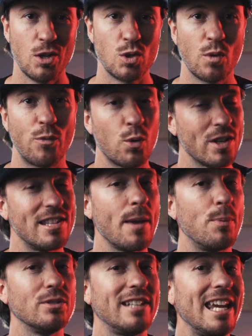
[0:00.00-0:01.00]
So for
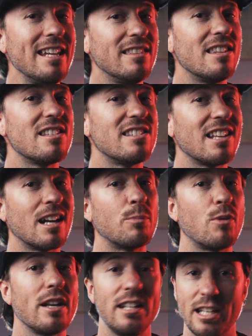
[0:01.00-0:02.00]
example, take this
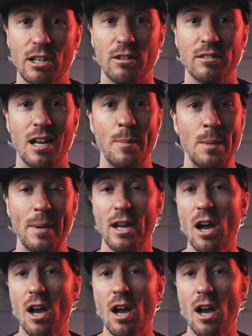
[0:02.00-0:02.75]
setup right here. I'm in my